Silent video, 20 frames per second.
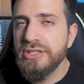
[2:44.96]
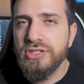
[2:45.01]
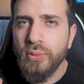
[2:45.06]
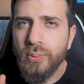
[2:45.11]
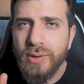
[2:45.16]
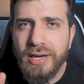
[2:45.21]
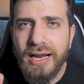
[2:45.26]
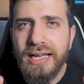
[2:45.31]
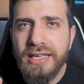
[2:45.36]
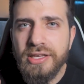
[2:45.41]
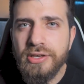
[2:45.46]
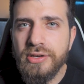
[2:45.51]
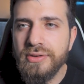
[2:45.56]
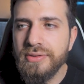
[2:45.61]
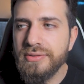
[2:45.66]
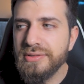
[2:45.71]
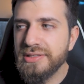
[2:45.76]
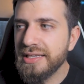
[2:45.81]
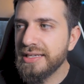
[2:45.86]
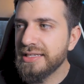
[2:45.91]
So what I
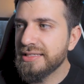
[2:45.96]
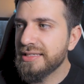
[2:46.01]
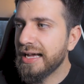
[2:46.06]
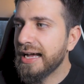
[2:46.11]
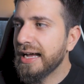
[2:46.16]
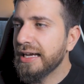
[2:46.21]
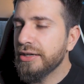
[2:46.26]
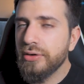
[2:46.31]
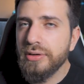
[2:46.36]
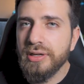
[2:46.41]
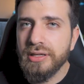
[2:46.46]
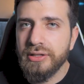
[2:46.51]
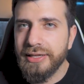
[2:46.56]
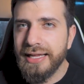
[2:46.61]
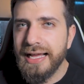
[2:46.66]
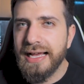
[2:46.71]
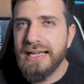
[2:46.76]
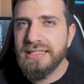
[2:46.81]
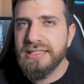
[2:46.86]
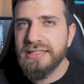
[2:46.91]
use is I go to
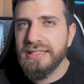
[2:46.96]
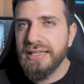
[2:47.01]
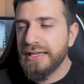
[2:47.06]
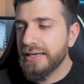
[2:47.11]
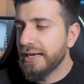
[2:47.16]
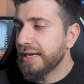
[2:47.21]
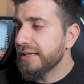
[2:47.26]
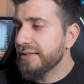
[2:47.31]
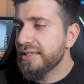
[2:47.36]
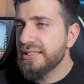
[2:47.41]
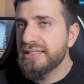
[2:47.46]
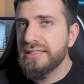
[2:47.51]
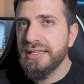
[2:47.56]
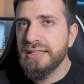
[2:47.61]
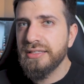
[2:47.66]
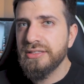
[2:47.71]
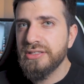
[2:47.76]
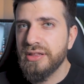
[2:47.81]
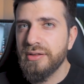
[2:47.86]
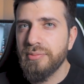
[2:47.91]
class and I
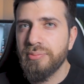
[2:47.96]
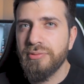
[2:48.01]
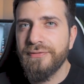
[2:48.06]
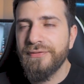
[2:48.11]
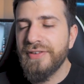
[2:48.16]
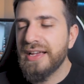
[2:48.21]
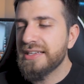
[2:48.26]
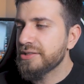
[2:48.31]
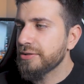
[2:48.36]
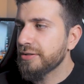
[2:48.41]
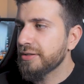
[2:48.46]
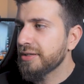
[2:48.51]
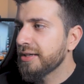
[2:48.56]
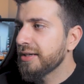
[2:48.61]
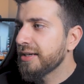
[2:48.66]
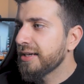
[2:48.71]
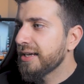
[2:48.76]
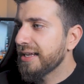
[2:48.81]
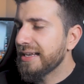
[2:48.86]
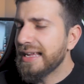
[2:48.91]
listen to the professor
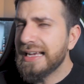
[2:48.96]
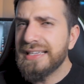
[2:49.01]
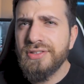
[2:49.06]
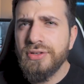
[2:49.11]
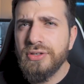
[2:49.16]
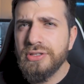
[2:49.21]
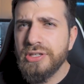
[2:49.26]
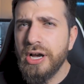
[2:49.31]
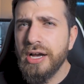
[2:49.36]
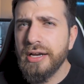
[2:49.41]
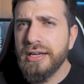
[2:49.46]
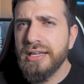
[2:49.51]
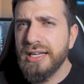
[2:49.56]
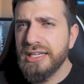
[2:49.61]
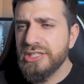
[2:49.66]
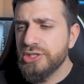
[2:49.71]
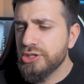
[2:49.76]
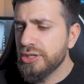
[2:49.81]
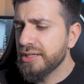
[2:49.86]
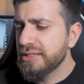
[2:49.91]
and as they're talking
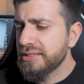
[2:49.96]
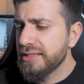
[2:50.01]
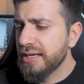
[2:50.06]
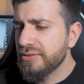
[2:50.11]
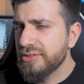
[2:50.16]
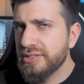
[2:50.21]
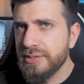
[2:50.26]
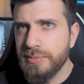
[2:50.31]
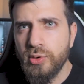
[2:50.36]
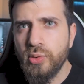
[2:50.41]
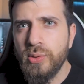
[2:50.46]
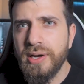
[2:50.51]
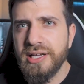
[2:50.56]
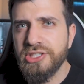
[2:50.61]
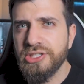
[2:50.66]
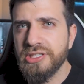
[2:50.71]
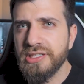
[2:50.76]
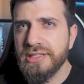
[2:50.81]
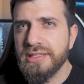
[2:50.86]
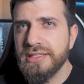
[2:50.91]
I jot down some
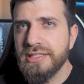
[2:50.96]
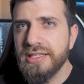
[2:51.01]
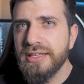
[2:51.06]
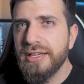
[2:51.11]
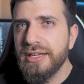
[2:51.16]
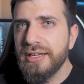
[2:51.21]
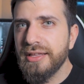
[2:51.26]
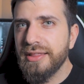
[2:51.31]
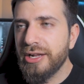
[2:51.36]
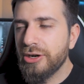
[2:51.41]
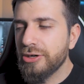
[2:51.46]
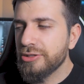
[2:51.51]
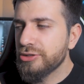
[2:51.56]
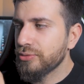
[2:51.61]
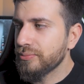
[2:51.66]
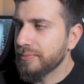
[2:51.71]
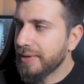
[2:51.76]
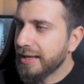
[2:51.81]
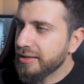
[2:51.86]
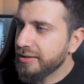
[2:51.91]
questions that are
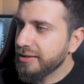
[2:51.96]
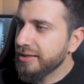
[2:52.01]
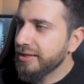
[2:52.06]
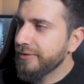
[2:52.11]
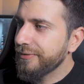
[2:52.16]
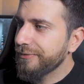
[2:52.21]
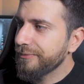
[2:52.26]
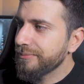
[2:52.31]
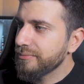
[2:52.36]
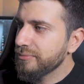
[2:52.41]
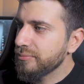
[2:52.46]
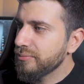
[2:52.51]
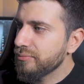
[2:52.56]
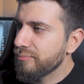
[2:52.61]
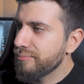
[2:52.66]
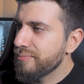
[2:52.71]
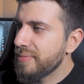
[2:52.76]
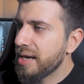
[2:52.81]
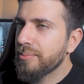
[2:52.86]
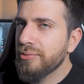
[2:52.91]
directly
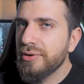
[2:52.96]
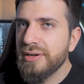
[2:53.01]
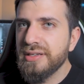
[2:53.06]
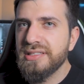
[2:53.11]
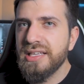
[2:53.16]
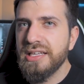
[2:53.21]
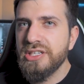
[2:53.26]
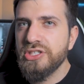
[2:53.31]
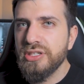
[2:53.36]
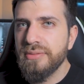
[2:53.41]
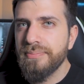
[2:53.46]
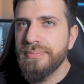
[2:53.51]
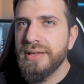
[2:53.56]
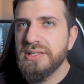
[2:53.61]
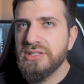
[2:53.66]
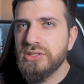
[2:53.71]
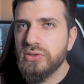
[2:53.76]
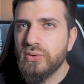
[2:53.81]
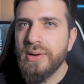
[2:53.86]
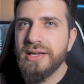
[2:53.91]
memorization
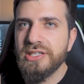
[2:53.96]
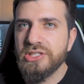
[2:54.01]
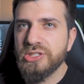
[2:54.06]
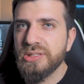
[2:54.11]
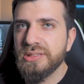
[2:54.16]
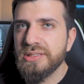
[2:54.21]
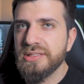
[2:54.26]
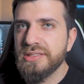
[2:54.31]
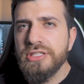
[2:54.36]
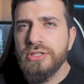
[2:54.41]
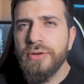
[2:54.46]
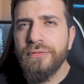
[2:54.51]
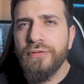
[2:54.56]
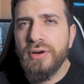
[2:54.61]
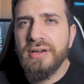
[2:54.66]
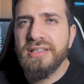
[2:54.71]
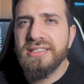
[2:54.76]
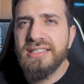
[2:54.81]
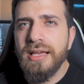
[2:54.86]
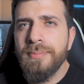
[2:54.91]
based questions. So
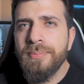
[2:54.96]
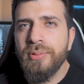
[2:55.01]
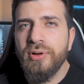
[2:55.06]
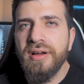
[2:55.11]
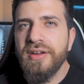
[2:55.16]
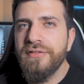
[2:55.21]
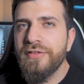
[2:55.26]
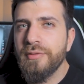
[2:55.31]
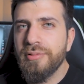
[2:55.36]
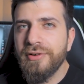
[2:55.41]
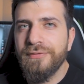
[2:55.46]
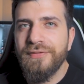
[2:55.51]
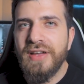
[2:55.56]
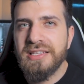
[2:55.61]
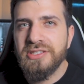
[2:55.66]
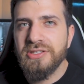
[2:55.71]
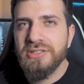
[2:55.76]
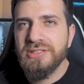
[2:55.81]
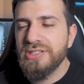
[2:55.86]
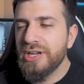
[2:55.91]
for example, if a
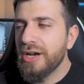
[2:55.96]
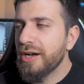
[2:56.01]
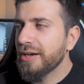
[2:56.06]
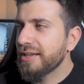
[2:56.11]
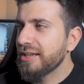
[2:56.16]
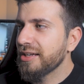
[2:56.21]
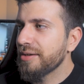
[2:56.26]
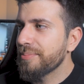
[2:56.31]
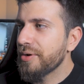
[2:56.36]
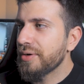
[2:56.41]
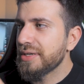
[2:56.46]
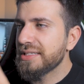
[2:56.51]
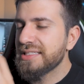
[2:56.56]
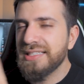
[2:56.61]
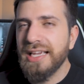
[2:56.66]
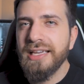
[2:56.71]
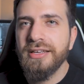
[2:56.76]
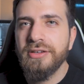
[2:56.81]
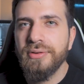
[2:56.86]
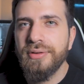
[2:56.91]
professor is talking about a
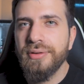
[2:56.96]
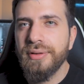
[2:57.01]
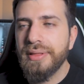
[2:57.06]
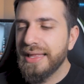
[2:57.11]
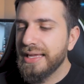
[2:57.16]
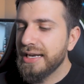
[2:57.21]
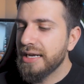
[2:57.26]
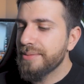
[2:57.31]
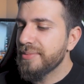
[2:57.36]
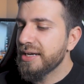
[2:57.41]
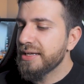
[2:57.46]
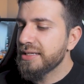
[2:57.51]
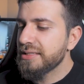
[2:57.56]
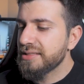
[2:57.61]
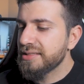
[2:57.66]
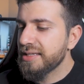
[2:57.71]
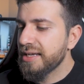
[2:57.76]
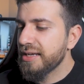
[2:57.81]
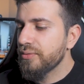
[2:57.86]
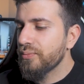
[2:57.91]
cycle, then I might
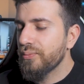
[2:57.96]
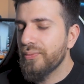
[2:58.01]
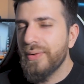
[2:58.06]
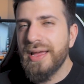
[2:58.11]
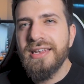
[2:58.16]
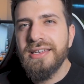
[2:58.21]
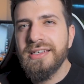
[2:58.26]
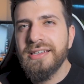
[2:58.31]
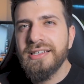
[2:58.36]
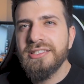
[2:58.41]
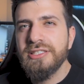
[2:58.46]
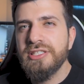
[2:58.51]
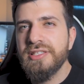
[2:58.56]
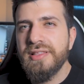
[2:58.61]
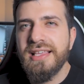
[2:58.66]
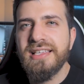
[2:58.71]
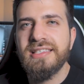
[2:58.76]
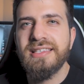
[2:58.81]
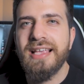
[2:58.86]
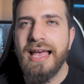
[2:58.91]
say, when does
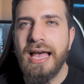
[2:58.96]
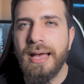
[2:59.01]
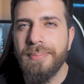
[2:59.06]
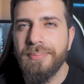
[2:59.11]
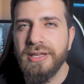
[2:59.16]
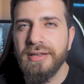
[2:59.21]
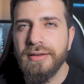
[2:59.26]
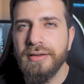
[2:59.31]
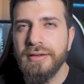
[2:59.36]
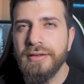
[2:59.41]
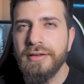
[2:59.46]
this happen?